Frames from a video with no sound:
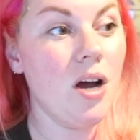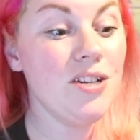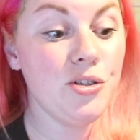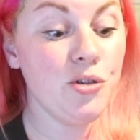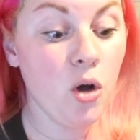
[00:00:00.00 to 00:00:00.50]
I
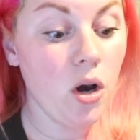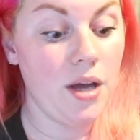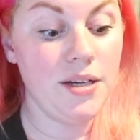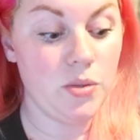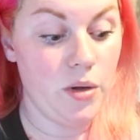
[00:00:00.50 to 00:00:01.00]
do not
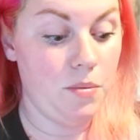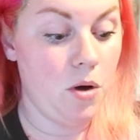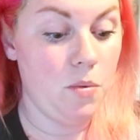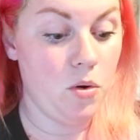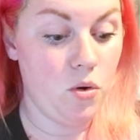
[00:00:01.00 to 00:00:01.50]
like sweet
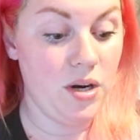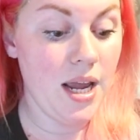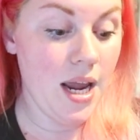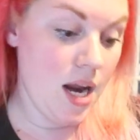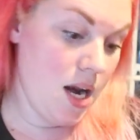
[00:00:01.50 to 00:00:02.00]
popcorn
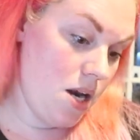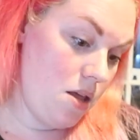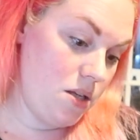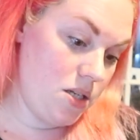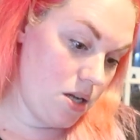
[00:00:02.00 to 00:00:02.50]
in
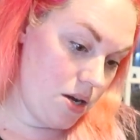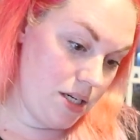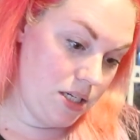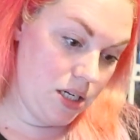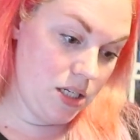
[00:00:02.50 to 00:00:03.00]
the
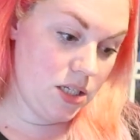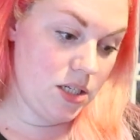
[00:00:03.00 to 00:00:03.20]
slightest,